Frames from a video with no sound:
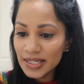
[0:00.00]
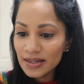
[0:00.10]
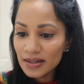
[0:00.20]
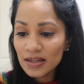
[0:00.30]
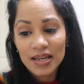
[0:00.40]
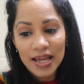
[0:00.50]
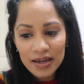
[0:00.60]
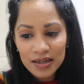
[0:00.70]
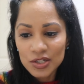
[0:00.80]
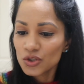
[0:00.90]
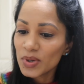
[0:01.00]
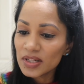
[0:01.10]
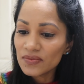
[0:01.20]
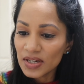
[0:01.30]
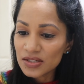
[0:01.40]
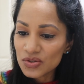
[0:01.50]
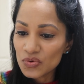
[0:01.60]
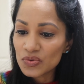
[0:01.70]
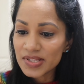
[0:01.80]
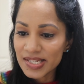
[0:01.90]
Leah Leia twelve
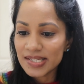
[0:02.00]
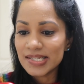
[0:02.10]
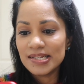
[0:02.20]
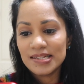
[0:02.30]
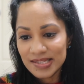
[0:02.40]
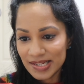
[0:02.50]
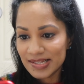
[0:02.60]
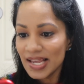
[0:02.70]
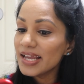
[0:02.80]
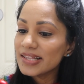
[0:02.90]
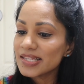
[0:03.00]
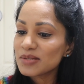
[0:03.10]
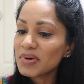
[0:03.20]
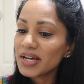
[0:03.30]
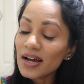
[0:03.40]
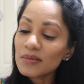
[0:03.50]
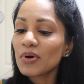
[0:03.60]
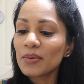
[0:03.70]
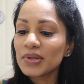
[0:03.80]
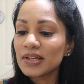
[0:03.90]
underscore sixty-six. Hey, this is my
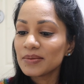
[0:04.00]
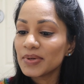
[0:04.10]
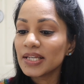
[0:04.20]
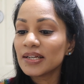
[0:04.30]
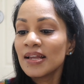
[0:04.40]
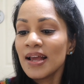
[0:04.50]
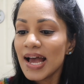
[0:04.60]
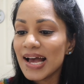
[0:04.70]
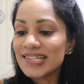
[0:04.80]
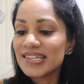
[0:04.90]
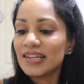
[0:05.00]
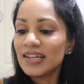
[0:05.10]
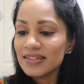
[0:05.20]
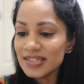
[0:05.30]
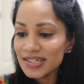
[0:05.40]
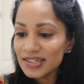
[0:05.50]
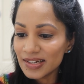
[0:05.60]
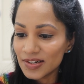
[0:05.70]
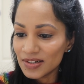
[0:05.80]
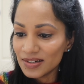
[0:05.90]
unpopular opinion. As an
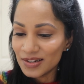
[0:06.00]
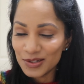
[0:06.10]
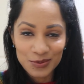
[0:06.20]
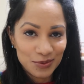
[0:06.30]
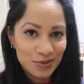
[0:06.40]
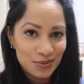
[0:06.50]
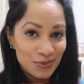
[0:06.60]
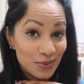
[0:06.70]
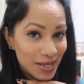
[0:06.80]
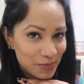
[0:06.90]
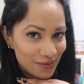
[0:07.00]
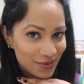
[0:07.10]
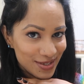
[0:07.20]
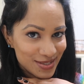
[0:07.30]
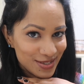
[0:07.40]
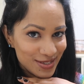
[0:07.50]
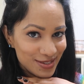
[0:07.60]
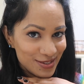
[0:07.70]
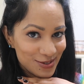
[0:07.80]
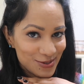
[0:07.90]
Indian girl, ooh, I'm invested
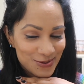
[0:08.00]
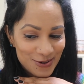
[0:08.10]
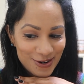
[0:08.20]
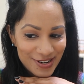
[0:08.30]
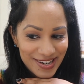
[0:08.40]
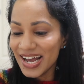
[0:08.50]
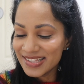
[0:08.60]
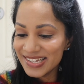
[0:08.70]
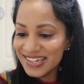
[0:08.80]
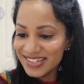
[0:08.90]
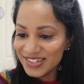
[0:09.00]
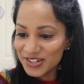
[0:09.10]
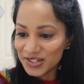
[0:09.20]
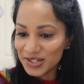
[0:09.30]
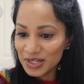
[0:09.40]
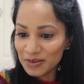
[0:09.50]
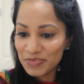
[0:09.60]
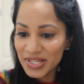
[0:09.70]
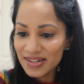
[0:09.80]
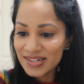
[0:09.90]
in the story. As an Indian girl,
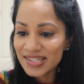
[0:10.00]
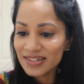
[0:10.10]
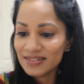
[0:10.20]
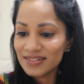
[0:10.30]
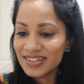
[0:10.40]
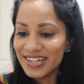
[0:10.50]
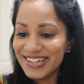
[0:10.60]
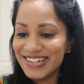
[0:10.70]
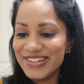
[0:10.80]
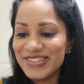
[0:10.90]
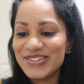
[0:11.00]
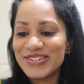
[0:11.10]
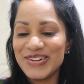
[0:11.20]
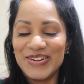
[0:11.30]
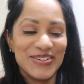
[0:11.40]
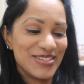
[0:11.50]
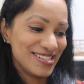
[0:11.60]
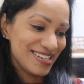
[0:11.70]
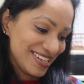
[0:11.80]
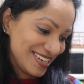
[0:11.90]
being single is
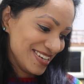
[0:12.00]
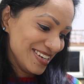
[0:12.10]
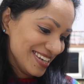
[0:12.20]
totally